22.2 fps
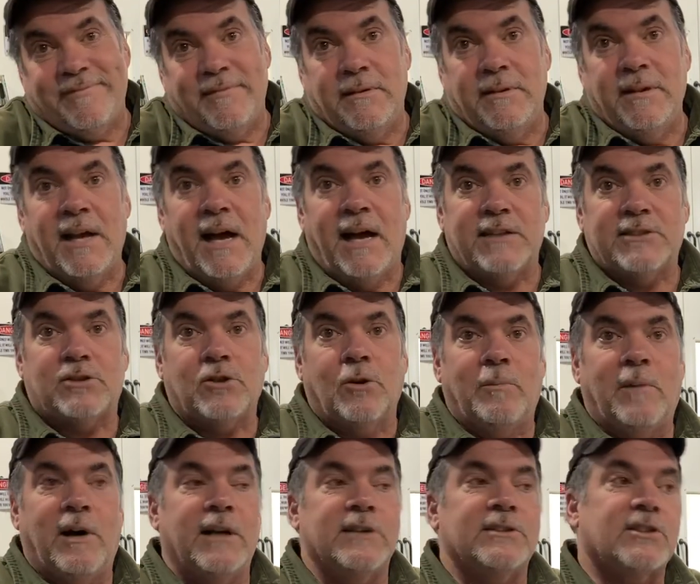not so
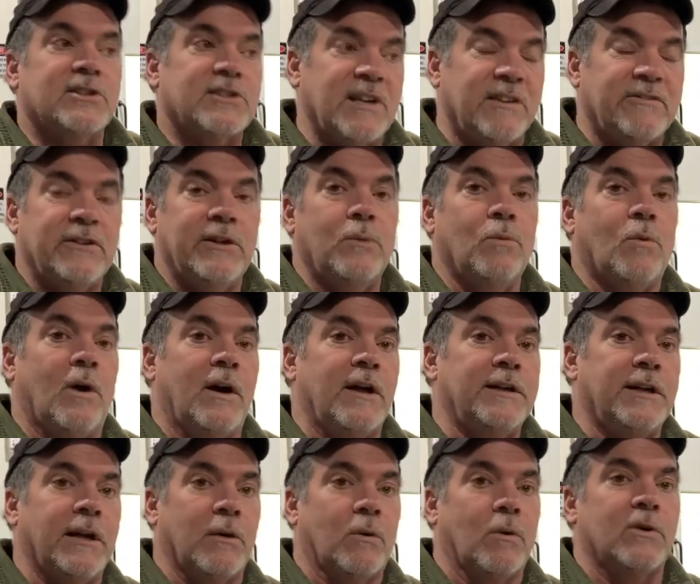much.
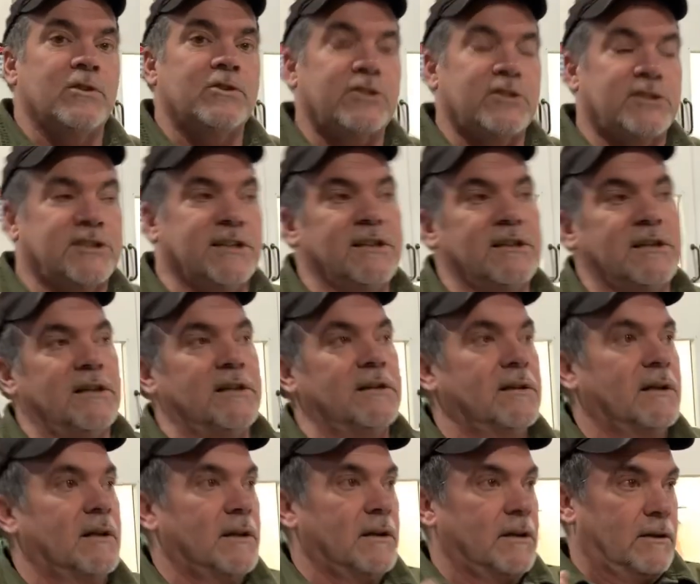71, they were still
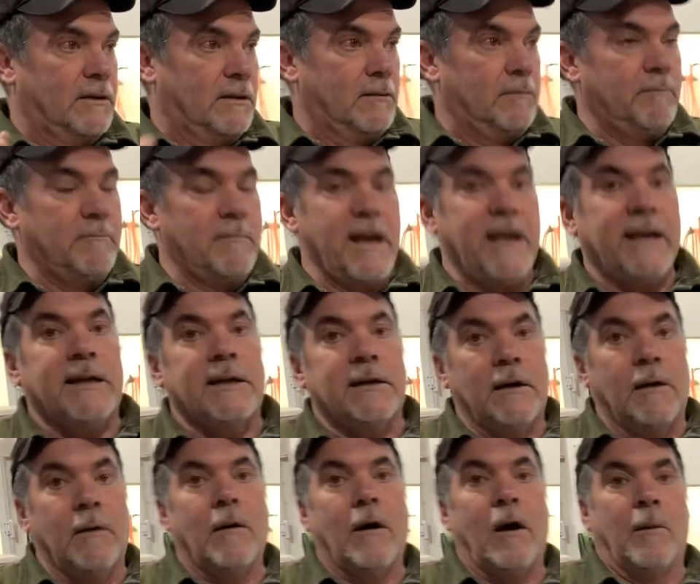
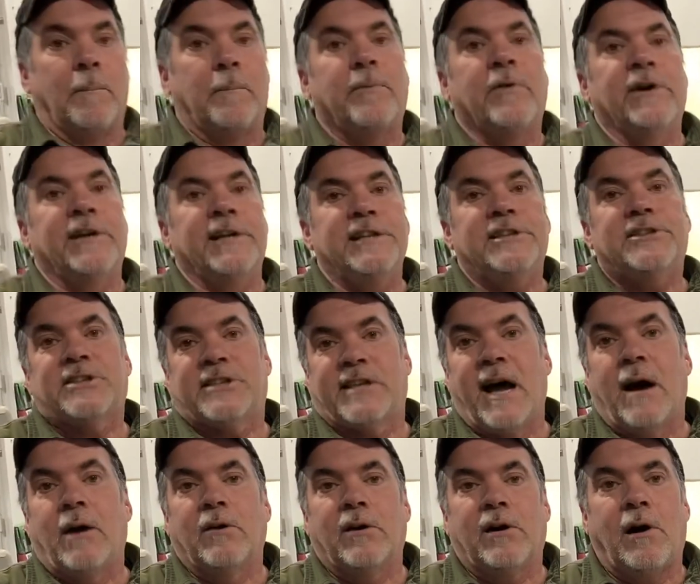making a pretty
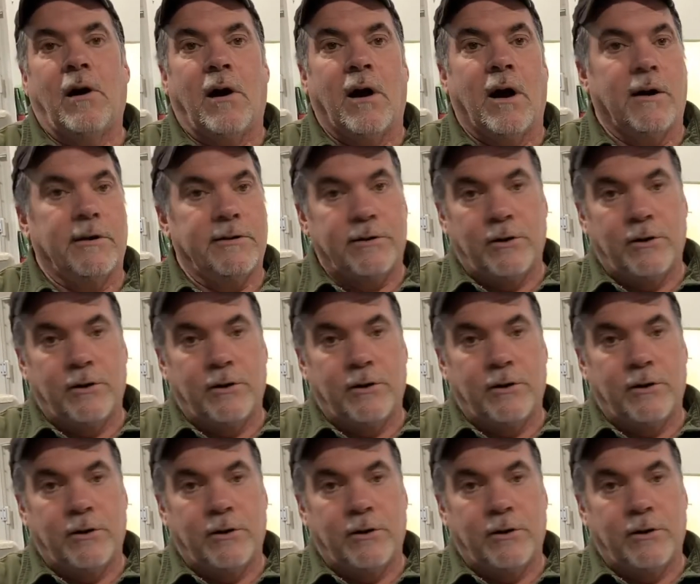stout car.